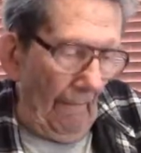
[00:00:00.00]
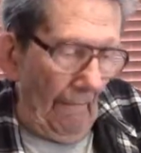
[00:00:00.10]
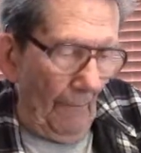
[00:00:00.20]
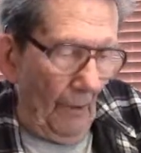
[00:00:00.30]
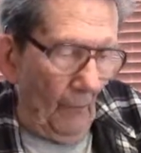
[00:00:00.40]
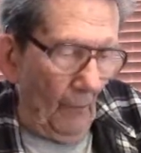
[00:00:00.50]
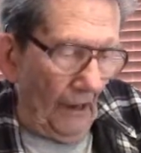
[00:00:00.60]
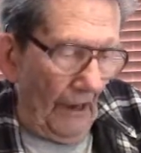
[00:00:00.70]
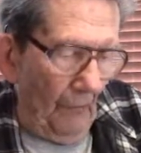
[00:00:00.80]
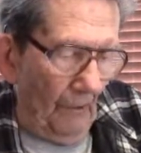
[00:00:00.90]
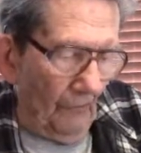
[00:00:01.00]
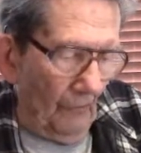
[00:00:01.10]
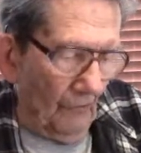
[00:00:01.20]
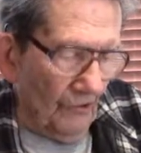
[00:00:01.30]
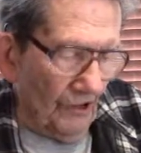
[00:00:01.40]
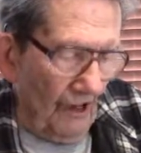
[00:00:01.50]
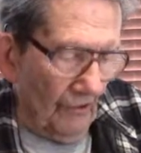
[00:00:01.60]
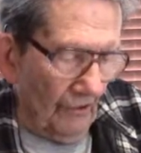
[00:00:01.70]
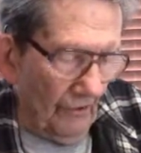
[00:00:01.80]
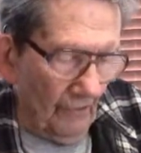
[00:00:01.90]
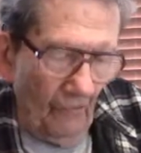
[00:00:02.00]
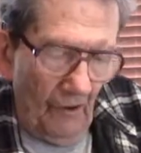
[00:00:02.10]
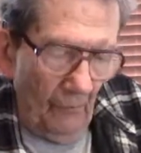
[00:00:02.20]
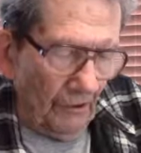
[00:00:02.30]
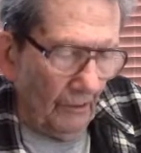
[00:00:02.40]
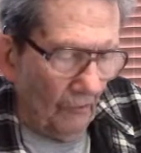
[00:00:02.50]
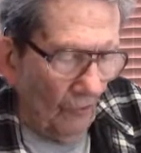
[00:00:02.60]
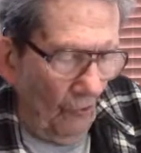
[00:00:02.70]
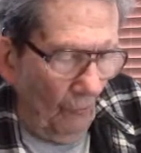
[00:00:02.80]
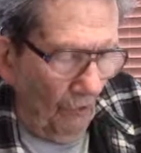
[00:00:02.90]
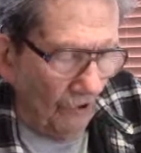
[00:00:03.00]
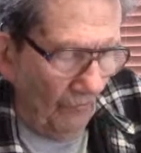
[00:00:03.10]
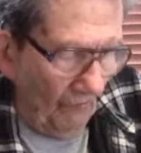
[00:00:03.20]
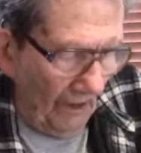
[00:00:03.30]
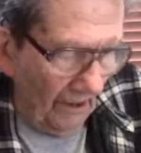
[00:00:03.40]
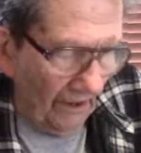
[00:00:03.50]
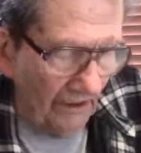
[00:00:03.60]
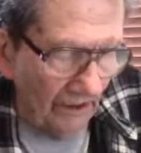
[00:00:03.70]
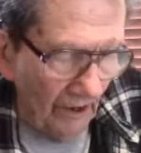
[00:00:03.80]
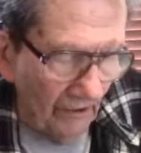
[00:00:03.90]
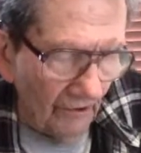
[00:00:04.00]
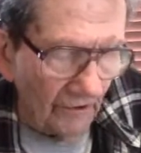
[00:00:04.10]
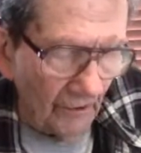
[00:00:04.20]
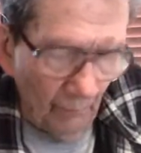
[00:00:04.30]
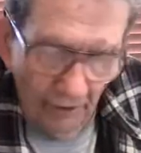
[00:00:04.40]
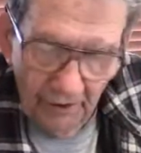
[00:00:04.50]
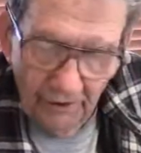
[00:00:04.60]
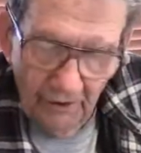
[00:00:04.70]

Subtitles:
I remember we came in from the south, but there was a whole bunch of islands down here someplace.